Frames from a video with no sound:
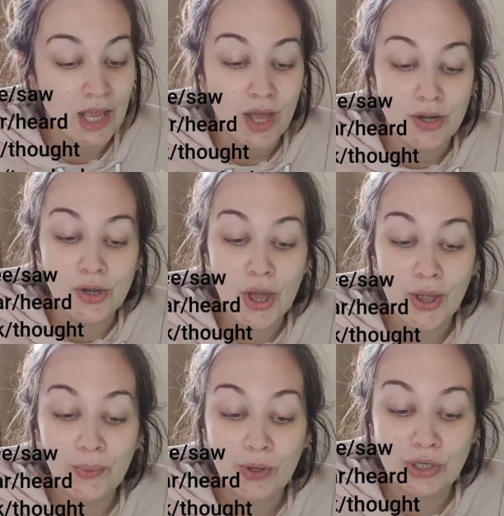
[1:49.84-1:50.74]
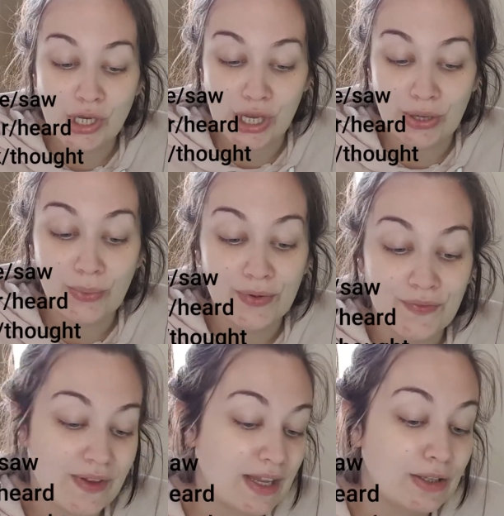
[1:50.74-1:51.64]
know, knew,
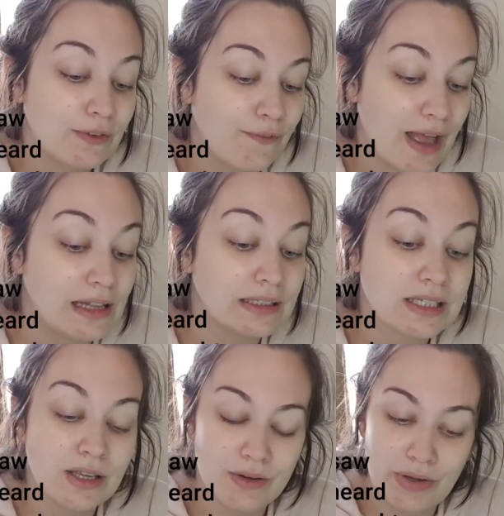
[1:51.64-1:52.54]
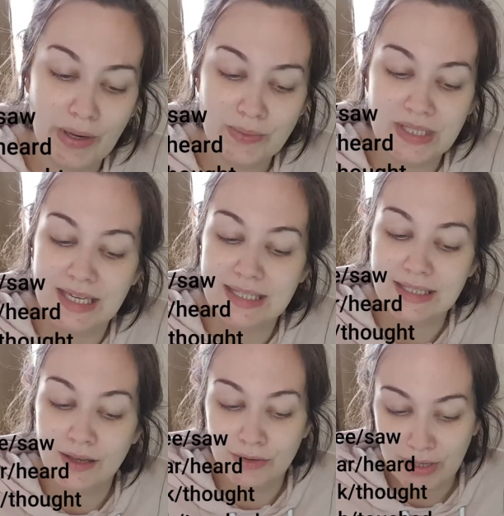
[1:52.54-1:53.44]
feel, felt,
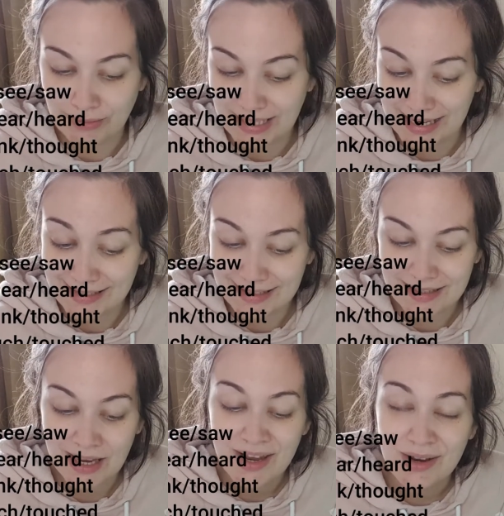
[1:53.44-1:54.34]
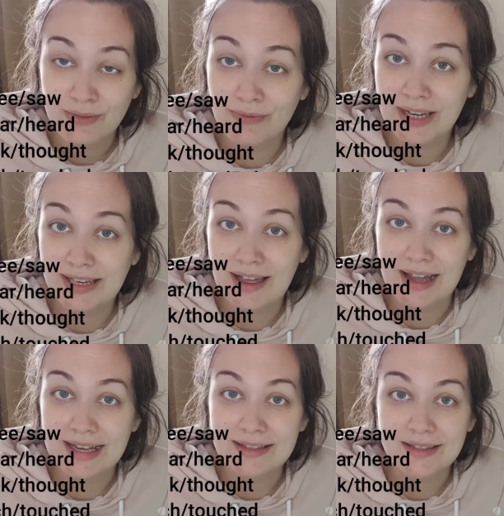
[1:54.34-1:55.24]
notice, noticed,
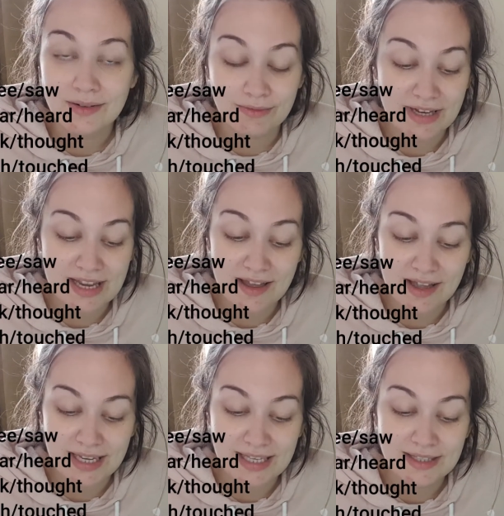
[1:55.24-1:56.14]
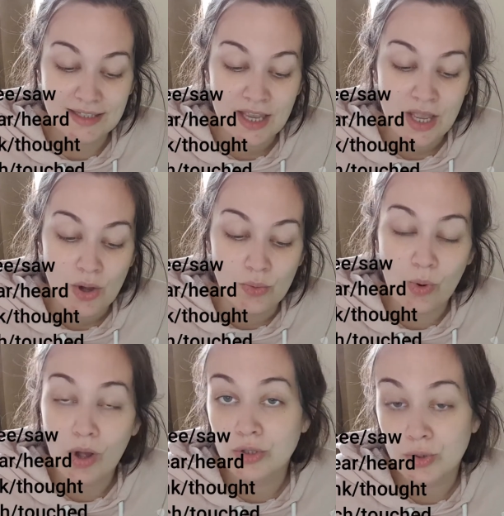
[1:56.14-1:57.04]
realise, realised,
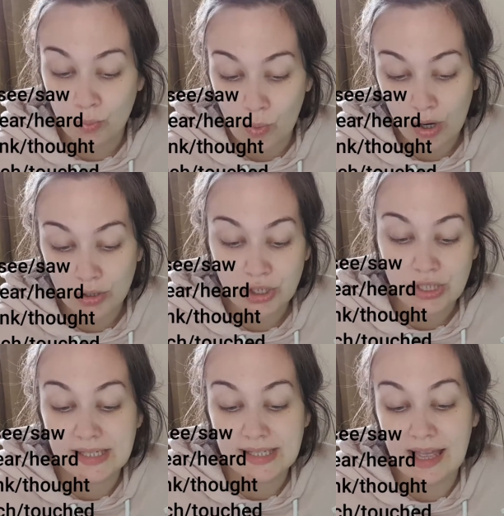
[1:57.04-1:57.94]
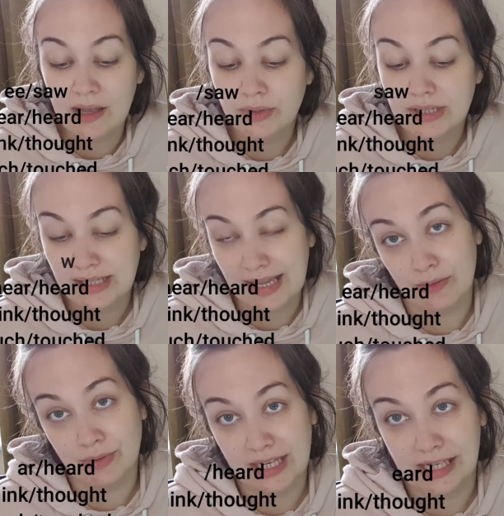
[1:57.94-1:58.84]
watch, watched, sound,
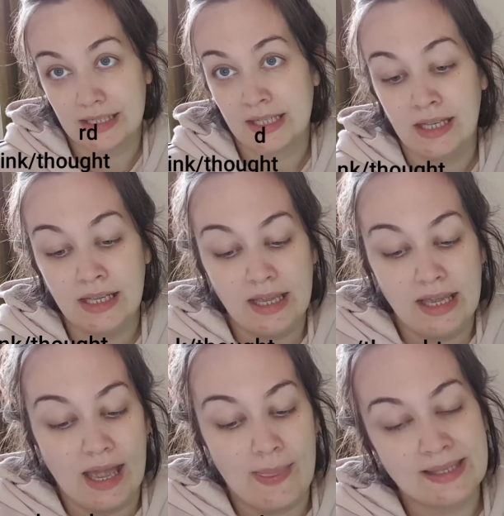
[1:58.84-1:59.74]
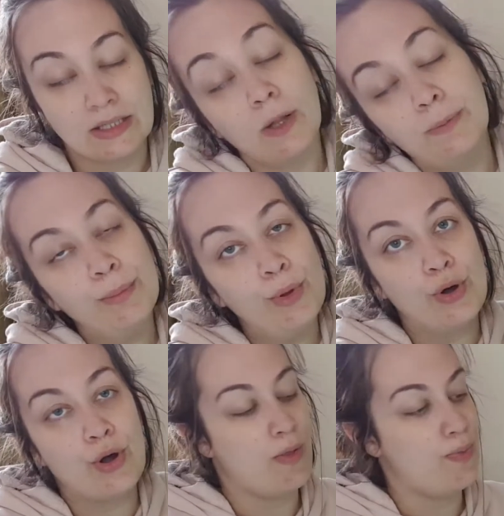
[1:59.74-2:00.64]
sounded. And there's a couple
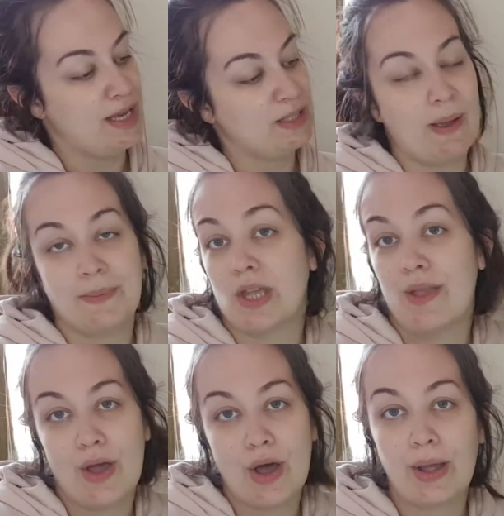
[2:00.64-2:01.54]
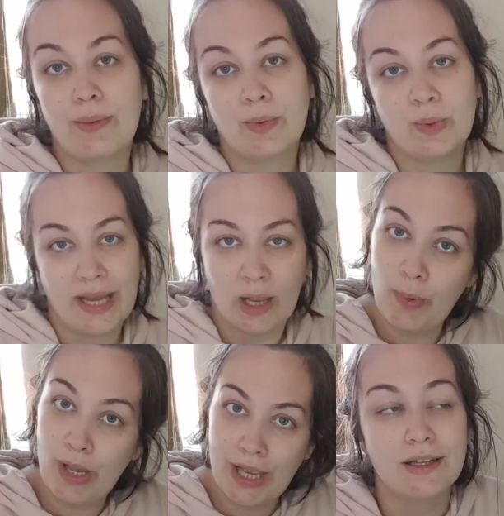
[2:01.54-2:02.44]
more on this website that I will link
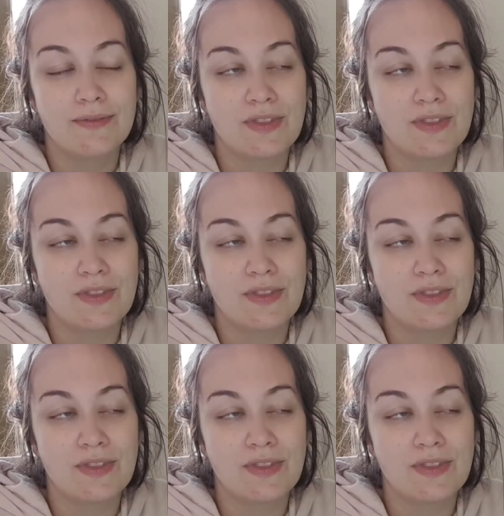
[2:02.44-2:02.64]
below. The